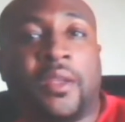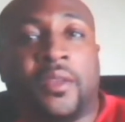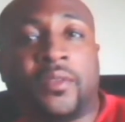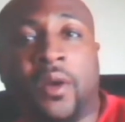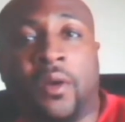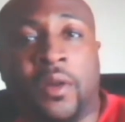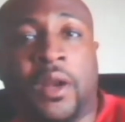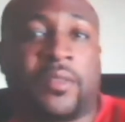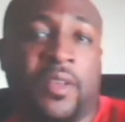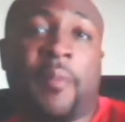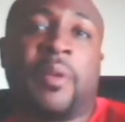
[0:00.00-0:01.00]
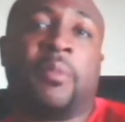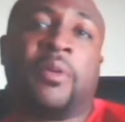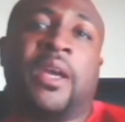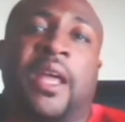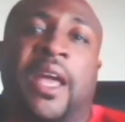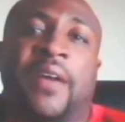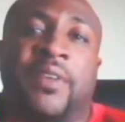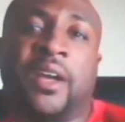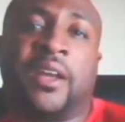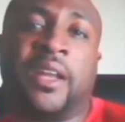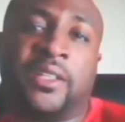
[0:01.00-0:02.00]
So there are some people, yeah, that have
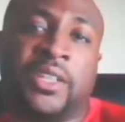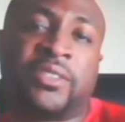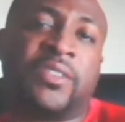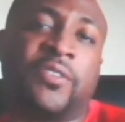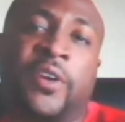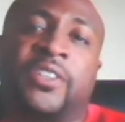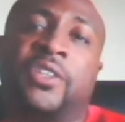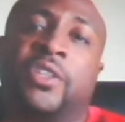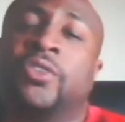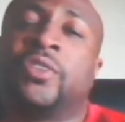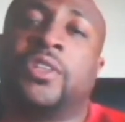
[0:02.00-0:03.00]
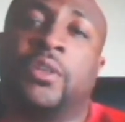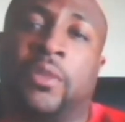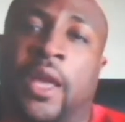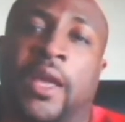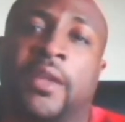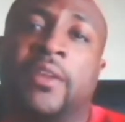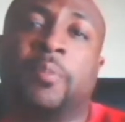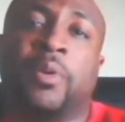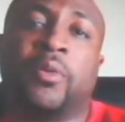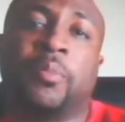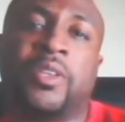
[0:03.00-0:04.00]
done it. Justin Bridger used to do that. He used
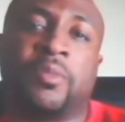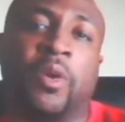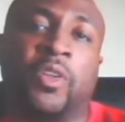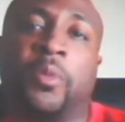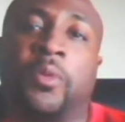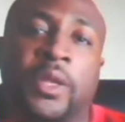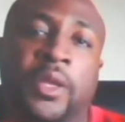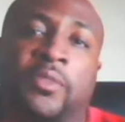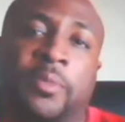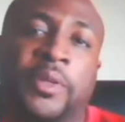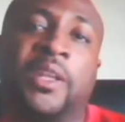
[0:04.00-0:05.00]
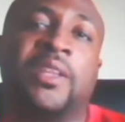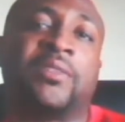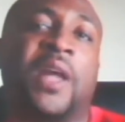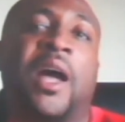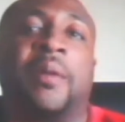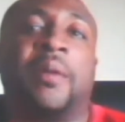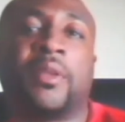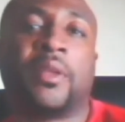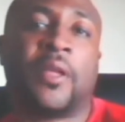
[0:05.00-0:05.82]
to pitch multiple things. Then he stopped.